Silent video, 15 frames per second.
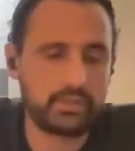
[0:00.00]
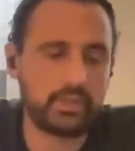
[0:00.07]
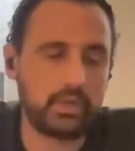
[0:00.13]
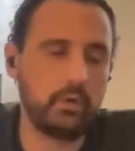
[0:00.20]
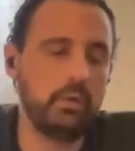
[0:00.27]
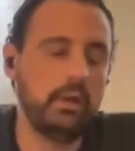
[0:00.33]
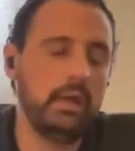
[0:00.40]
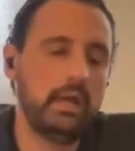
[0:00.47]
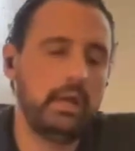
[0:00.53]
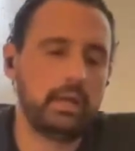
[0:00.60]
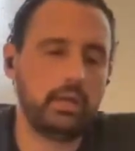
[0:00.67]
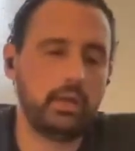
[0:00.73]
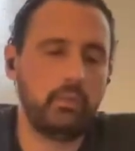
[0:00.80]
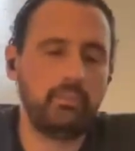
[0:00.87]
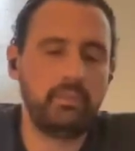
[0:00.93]
So,
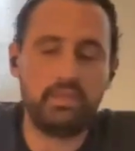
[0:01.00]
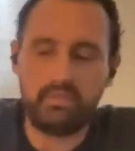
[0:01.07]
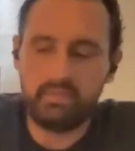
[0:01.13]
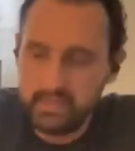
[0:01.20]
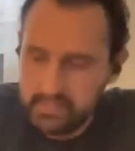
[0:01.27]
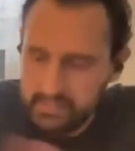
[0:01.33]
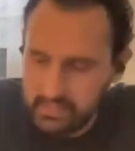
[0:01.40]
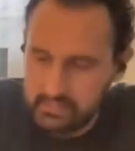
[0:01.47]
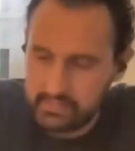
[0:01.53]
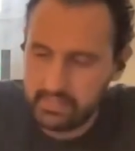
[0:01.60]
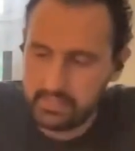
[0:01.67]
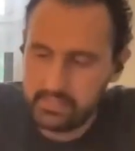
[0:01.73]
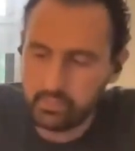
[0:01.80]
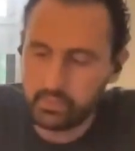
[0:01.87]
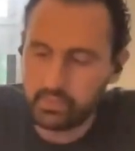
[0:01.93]
you know, in this
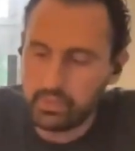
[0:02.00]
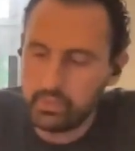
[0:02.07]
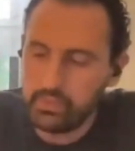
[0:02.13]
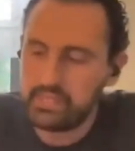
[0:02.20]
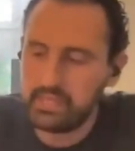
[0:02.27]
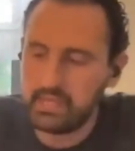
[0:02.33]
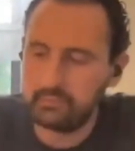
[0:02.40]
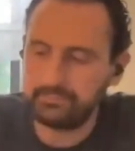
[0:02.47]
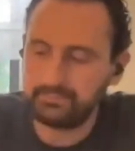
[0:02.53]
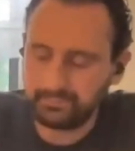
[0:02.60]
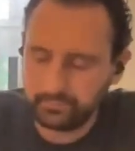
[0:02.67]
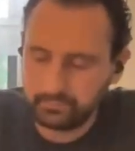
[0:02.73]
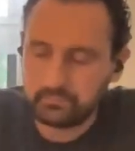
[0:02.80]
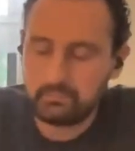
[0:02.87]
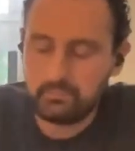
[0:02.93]
instance, we're using